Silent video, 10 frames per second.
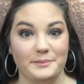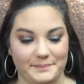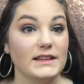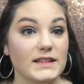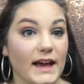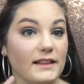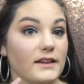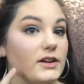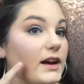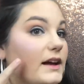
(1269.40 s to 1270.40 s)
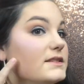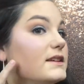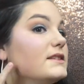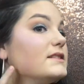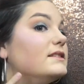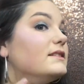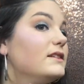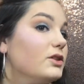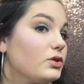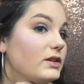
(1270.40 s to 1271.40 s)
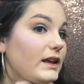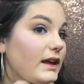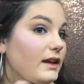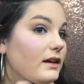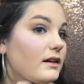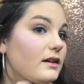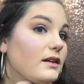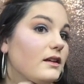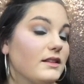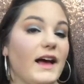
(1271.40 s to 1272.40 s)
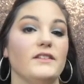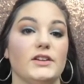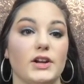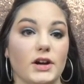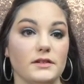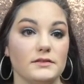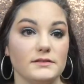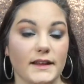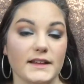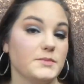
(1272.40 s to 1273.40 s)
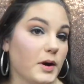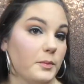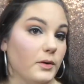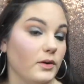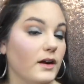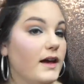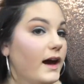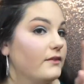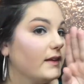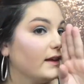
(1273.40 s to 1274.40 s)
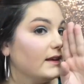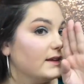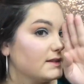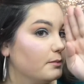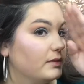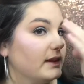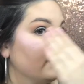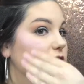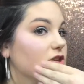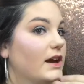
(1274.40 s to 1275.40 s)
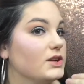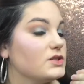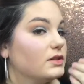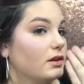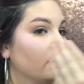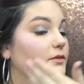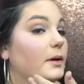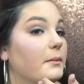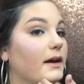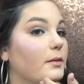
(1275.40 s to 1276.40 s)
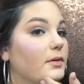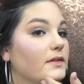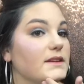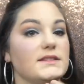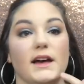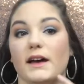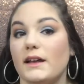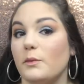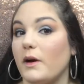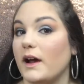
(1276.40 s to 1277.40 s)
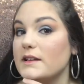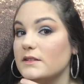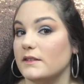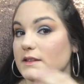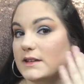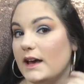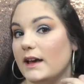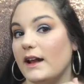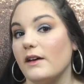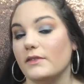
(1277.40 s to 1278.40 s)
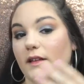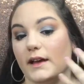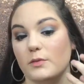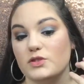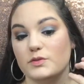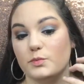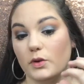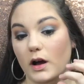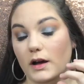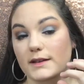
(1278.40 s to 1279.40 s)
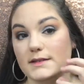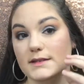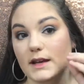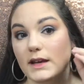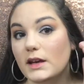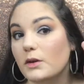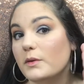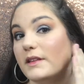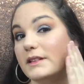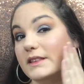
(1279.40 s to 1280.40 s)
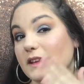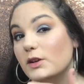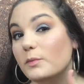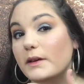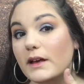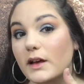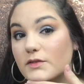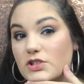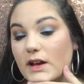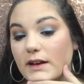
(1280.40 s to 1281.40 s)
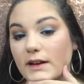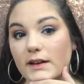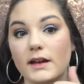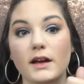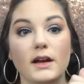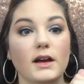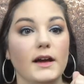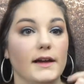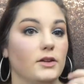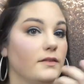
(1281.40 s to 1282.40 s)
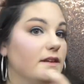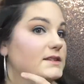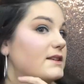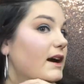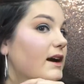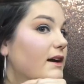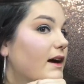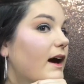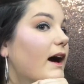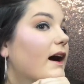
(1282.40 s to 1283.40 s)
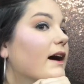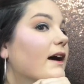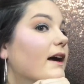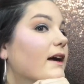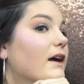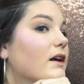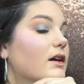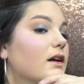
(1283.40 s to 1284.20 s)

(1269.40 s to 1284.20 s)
this highlighter, guys, is literally lavender. Like, it's purple. I feel like it has completely changed the look of my makeup on this side, whereas on this side, I feel like I'm just bronzed with a little bit of shine. And on this side, I'm